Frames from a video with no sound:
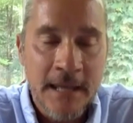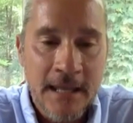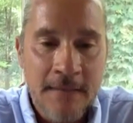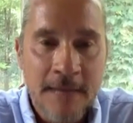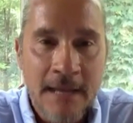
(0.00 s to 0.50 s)

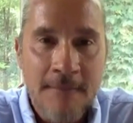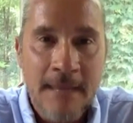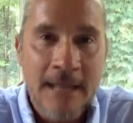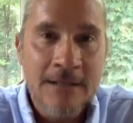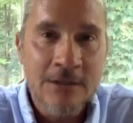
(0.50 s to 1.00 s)
and my
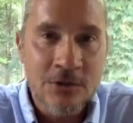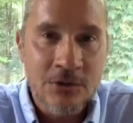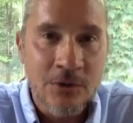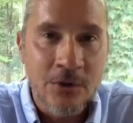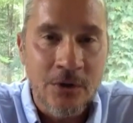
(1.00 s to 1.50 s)
main
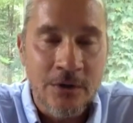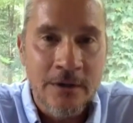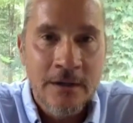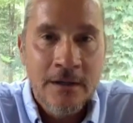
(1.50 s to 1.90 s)
concern